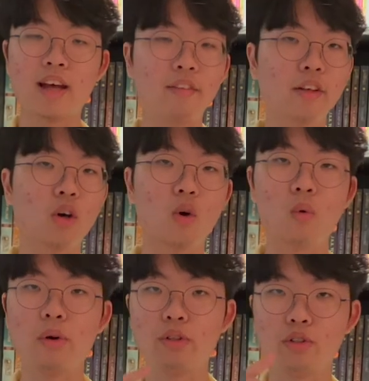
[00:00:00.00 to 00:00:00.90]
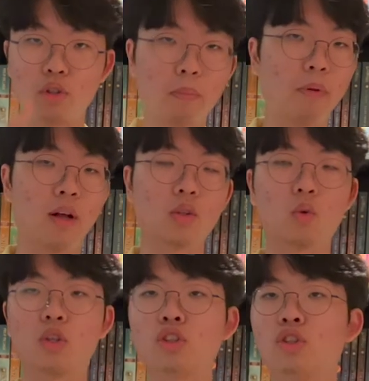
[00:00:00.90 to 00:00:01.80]
like always, your plot
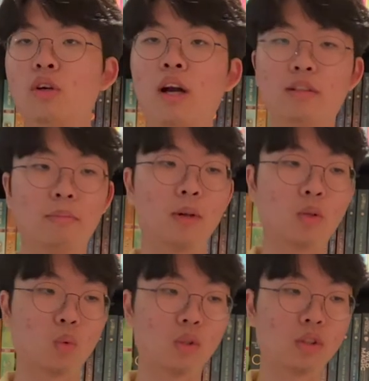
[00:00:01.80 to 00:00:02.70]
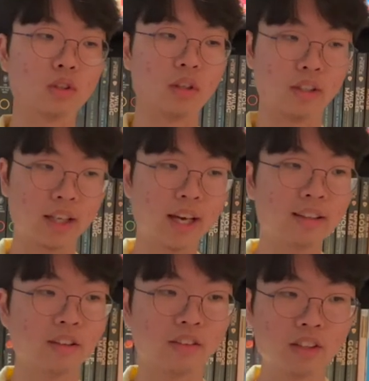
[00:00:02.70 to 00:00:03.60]
quester and plot quester.
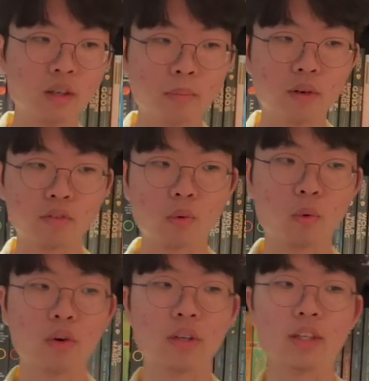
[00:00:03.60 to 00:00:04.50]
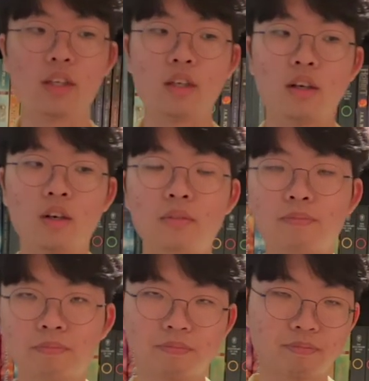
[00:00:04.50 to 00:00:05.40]
Again, a little bit of a warning here.
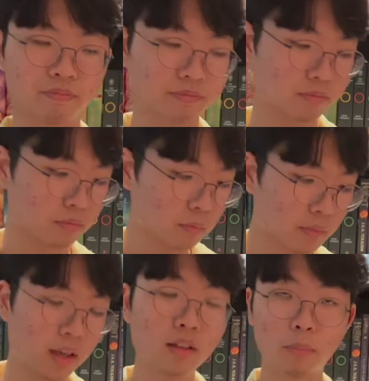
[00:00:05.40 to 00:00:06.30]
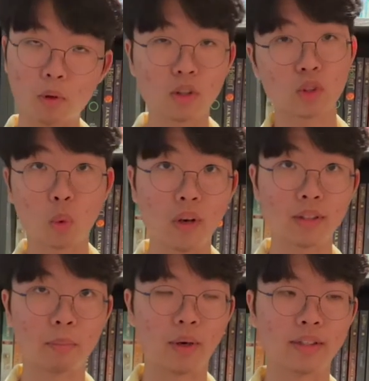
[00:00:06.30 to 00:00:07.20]
The book is quite
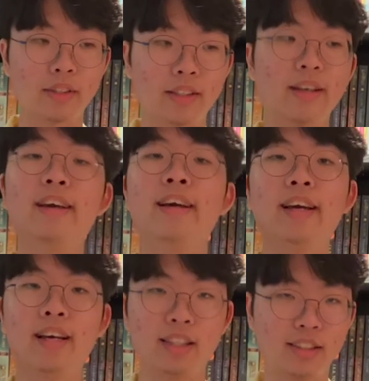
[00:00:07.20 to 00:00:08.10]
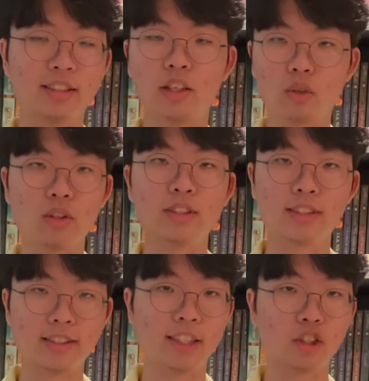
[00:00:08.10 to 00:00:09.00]
depressing. It's literally the
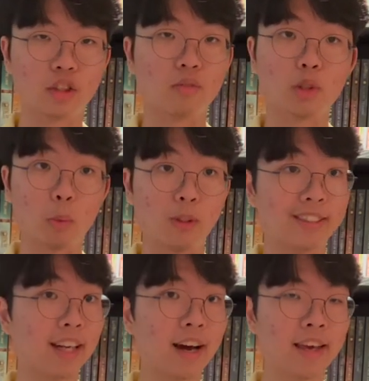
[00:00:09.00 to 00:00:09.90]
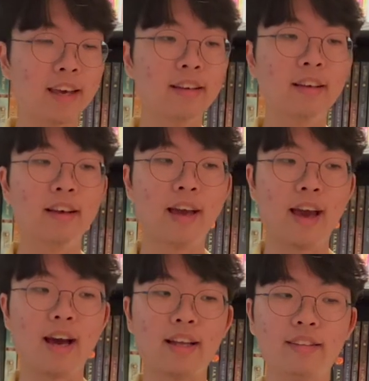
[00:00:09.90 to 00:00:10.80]
stages of someone dying,
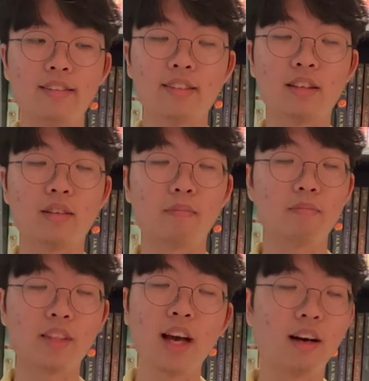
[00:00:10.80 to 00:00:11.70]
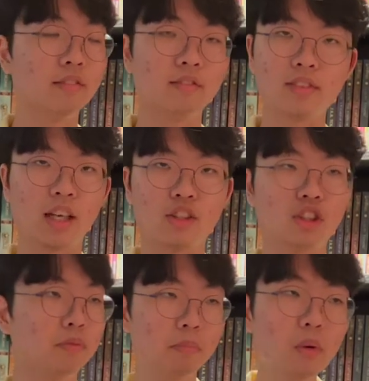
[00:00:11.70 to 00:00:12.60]
and yeah, yeah,
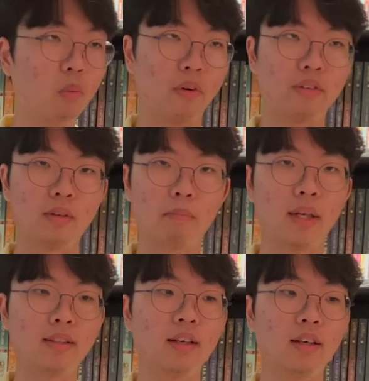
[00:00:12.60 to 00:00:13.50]
just be warned. But